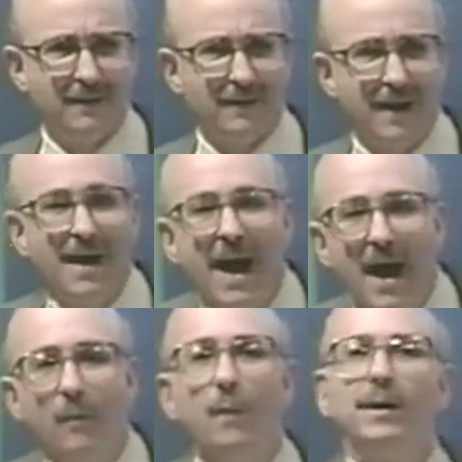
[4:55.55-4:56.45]
Okay?
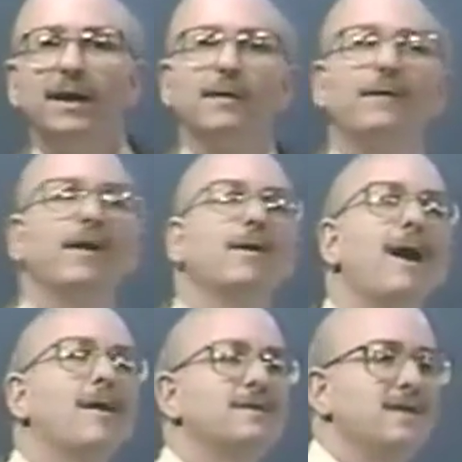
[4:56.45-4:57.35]
And what we need to figure
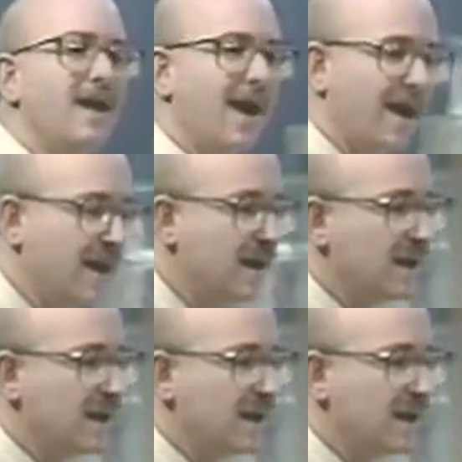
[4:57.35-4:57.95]
out today